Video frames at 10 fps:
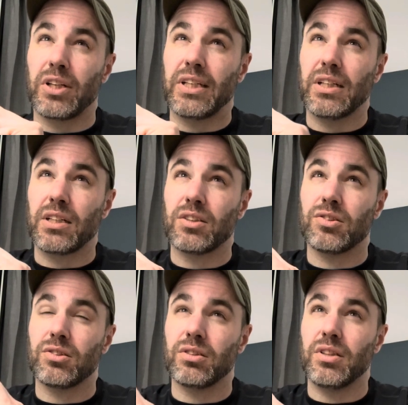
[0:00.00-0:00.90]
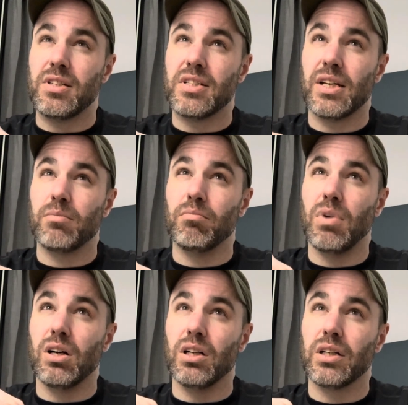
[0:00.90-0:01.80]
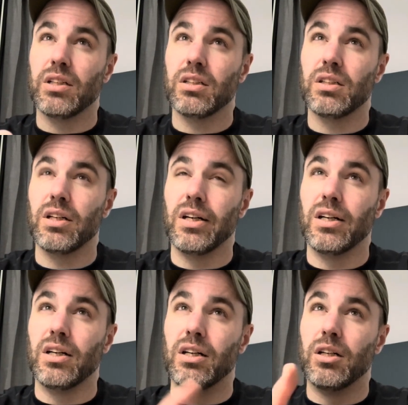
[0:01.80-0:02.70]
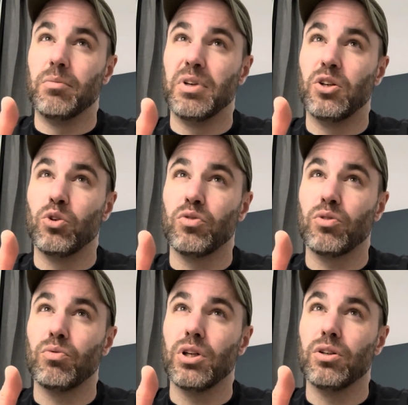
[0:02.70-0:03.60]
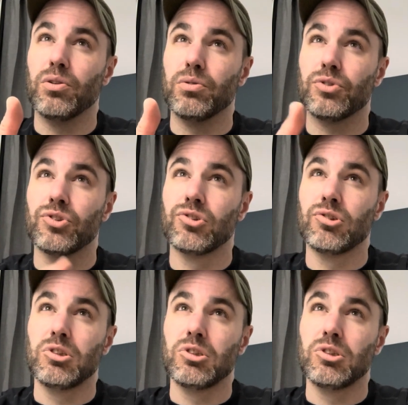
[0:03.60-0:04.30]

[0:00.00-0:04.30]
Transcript: kicks, the dead bug, uh, bent over rows.